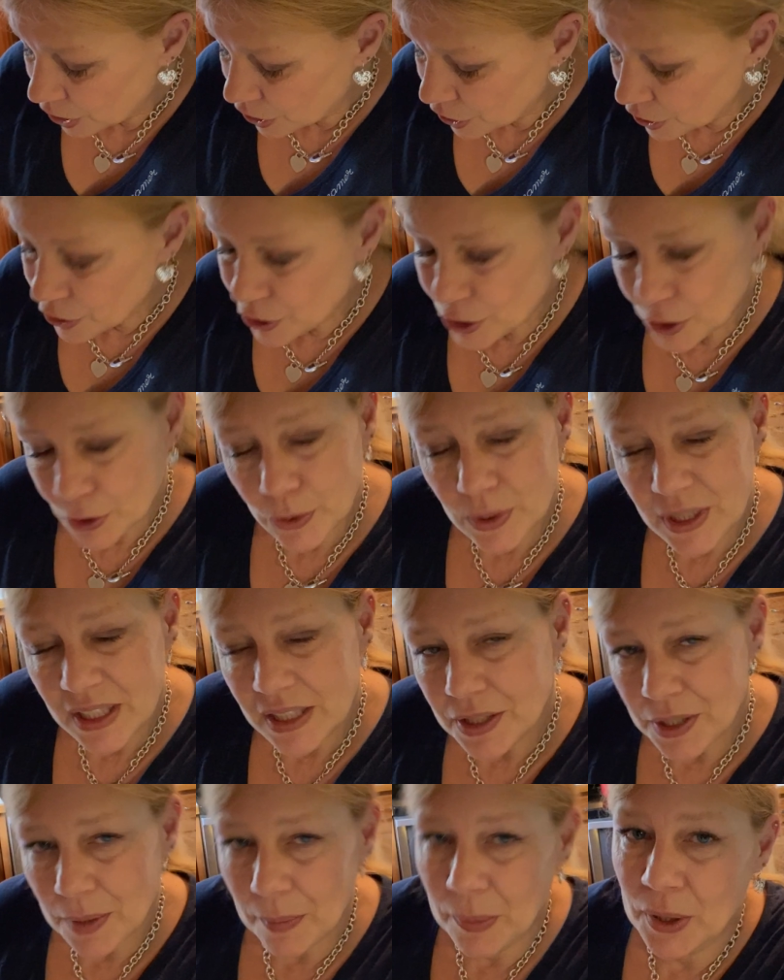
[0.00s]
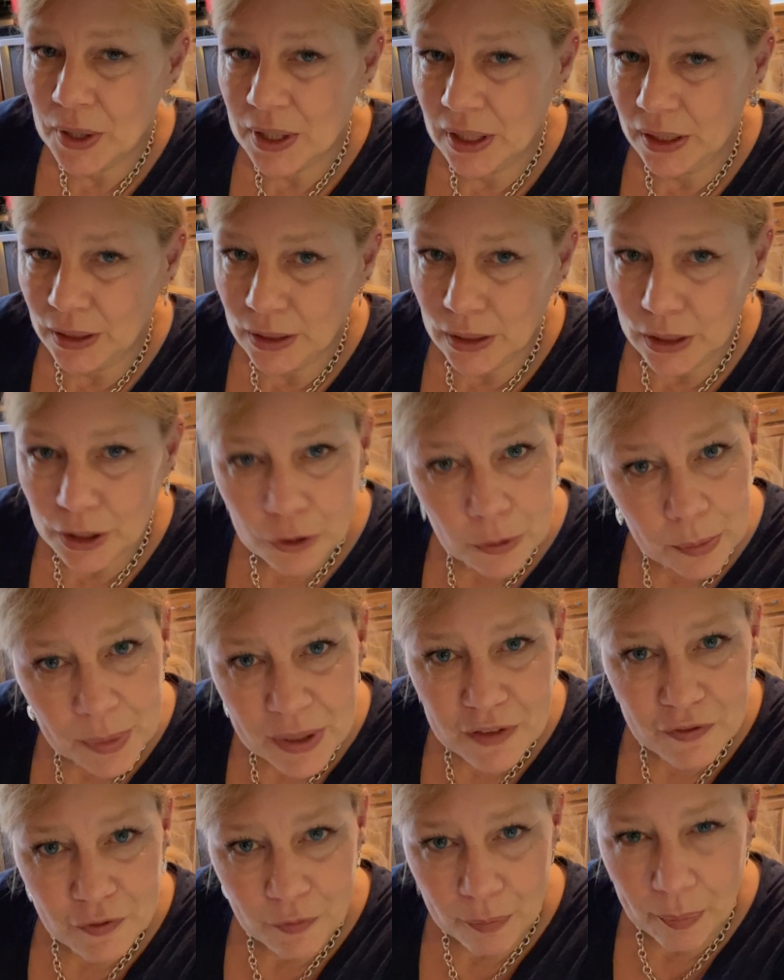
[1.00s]
You do need to put a little
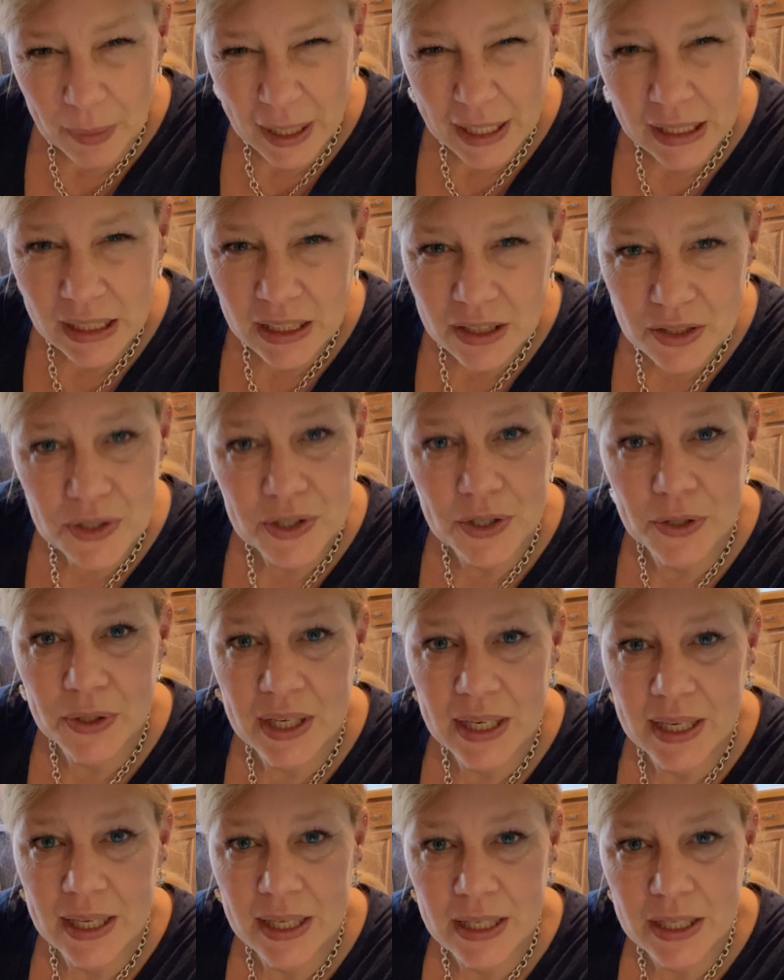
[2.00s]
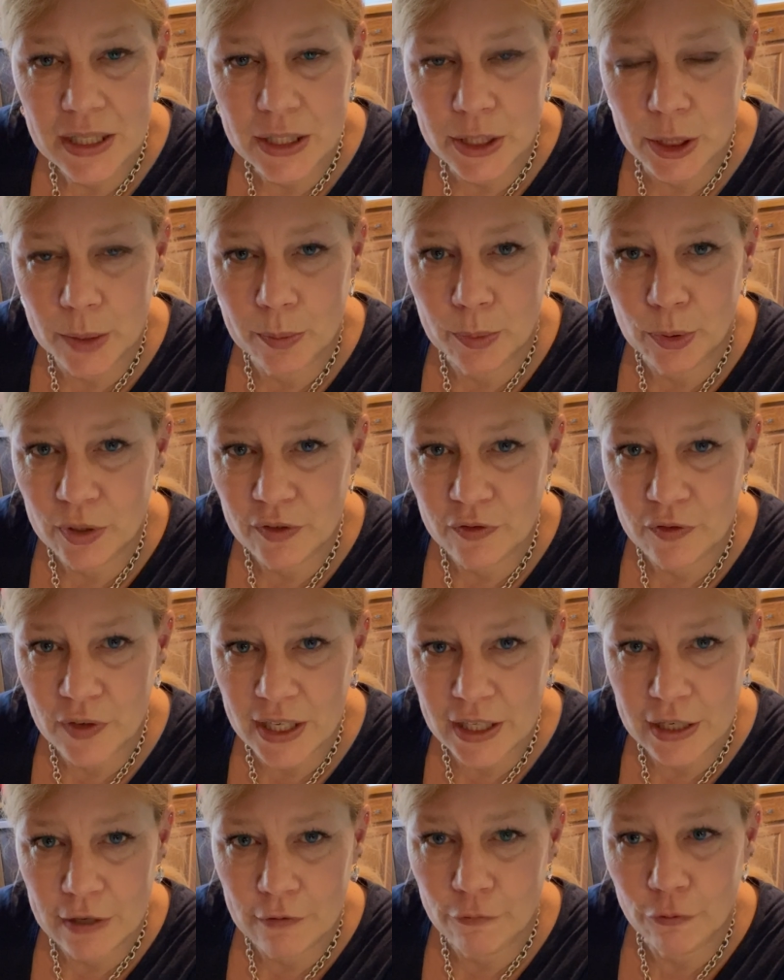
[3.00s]
bit of baking soda in it to
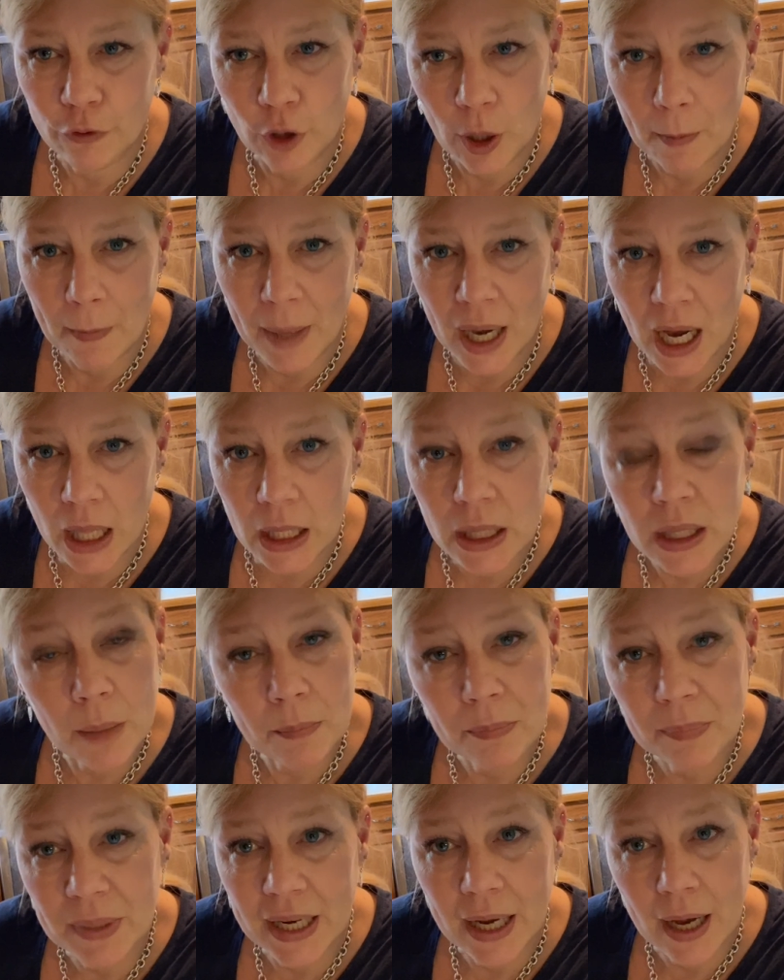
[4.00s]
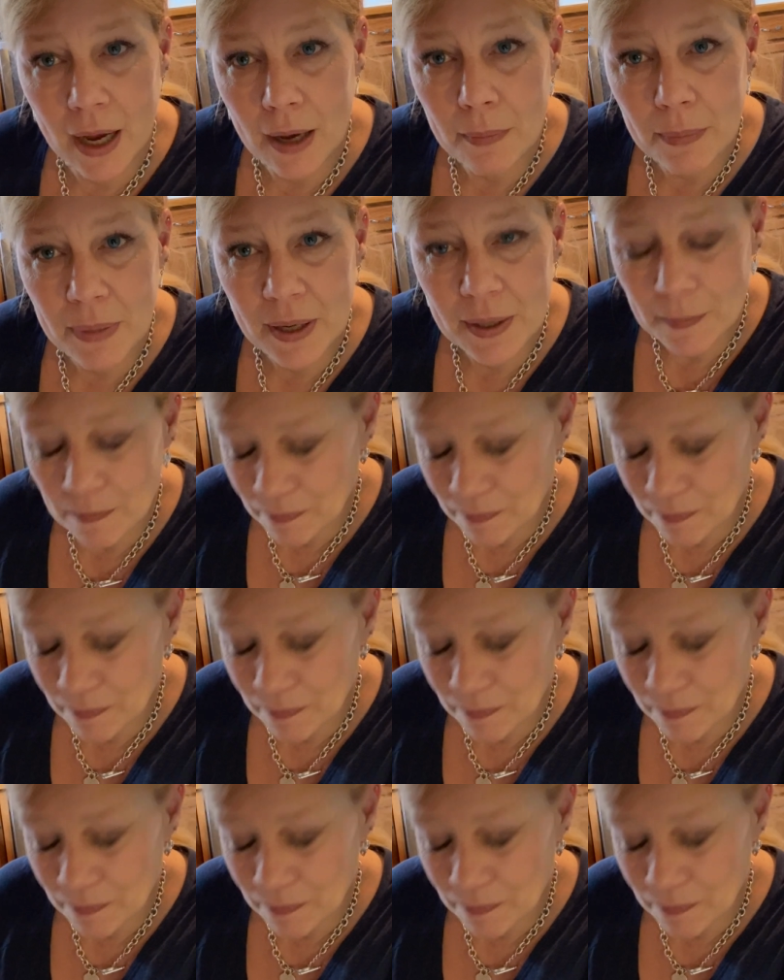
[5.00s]
prevent it from clumping up